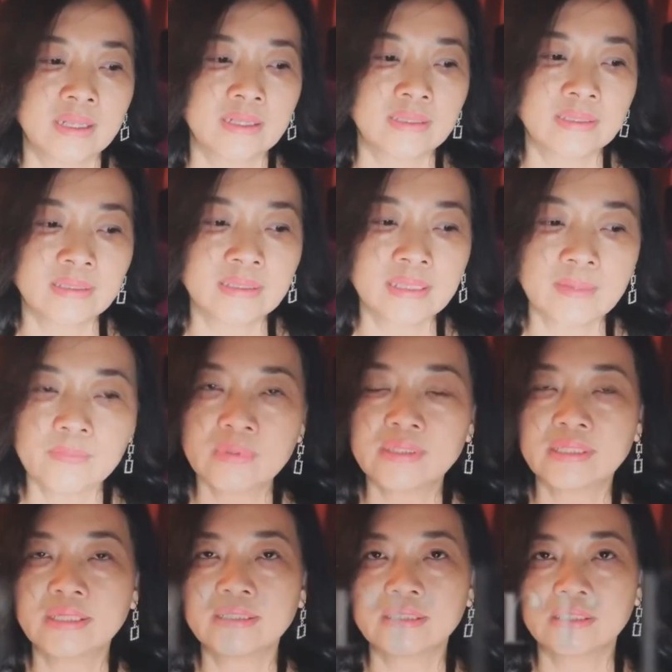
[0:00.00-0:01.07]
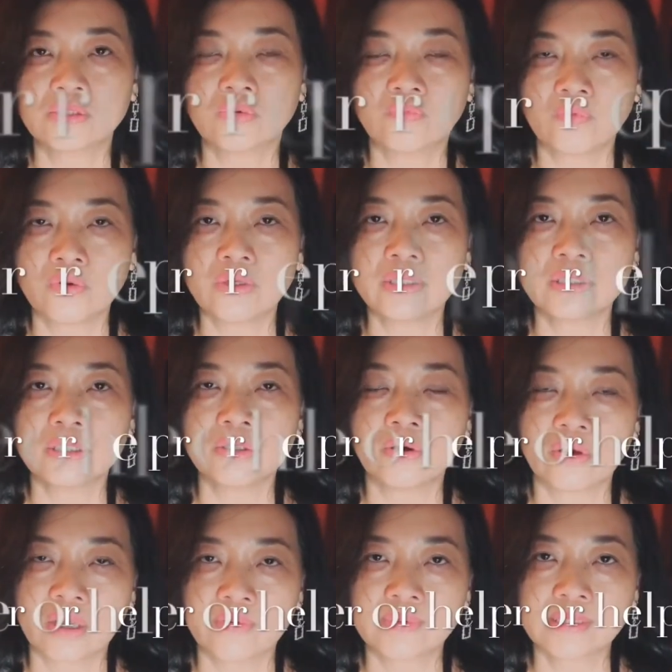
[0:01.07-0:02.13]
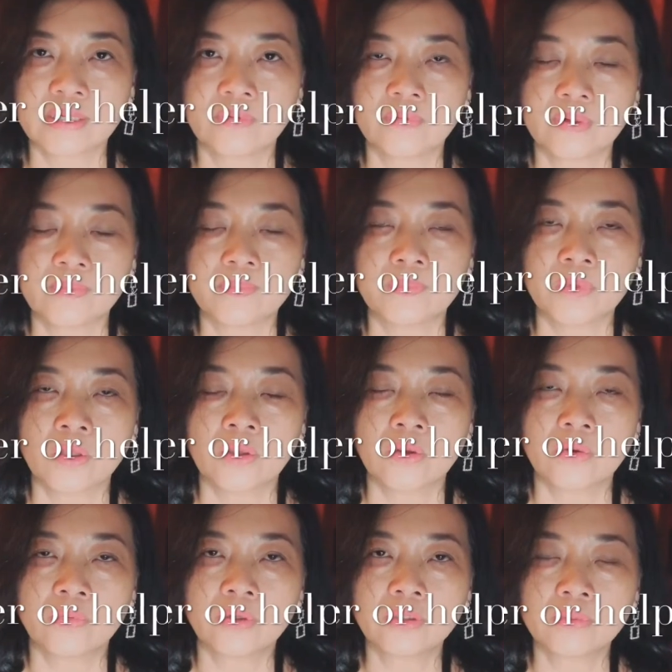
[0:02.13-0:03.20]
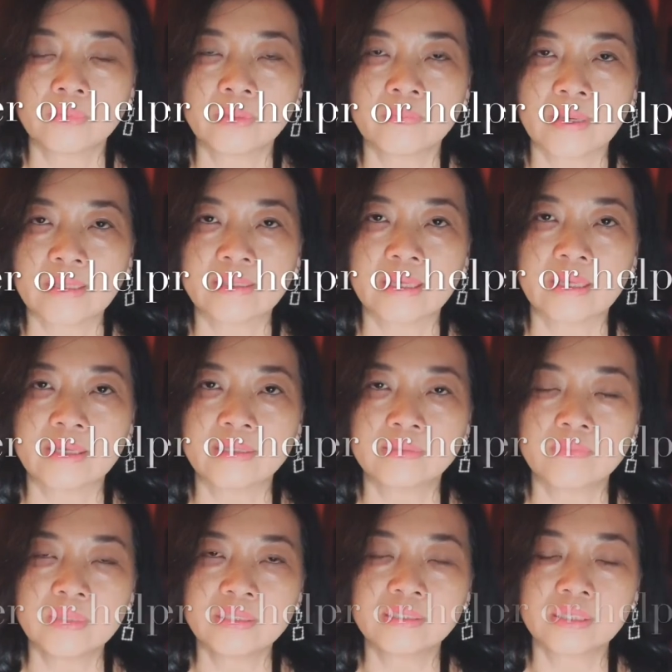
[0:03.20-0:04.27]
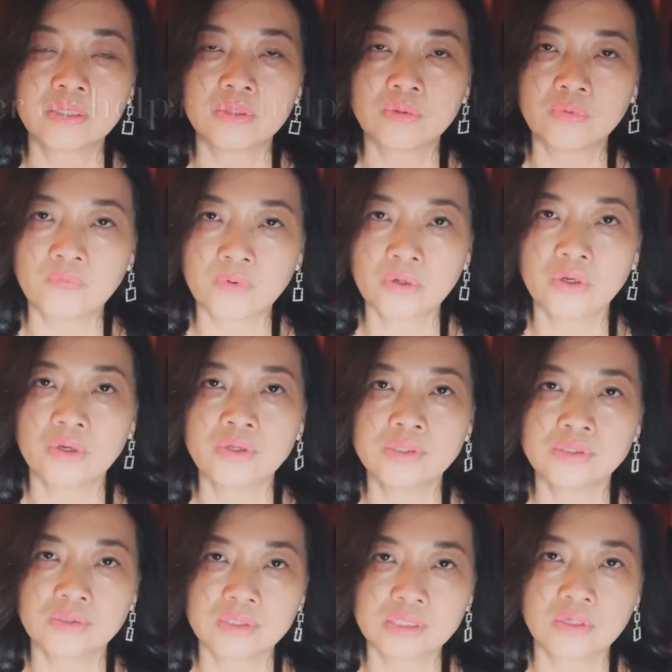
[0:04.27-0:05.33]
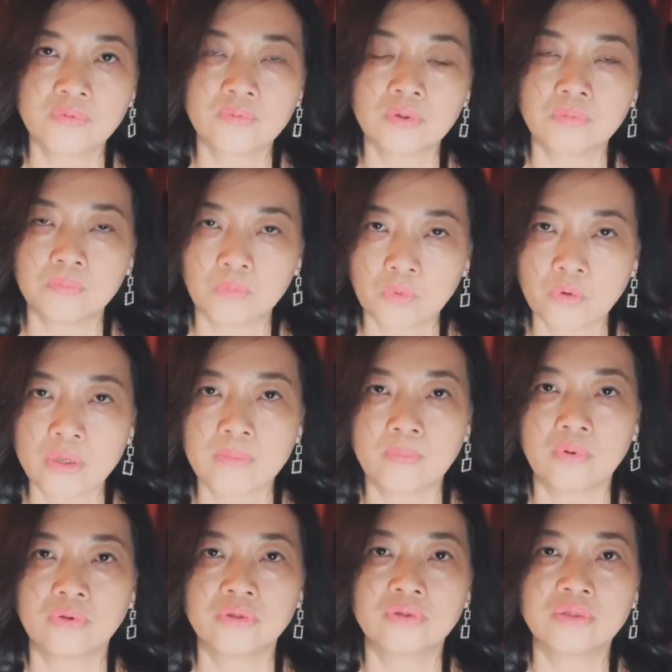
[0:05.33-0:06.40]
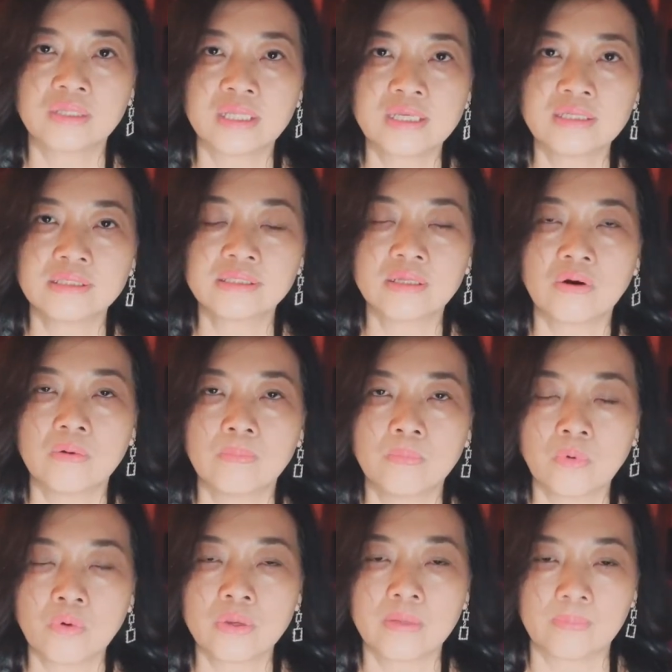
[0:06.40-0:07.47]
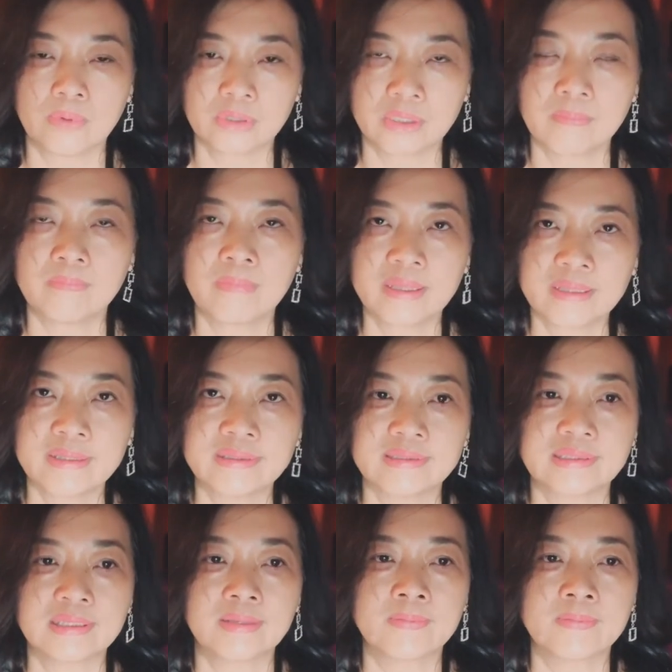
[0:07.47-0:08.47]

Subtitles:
Number six is to volunteer or help someone. What do you mean by that? It means that you focus yourself on more important things or more important matters.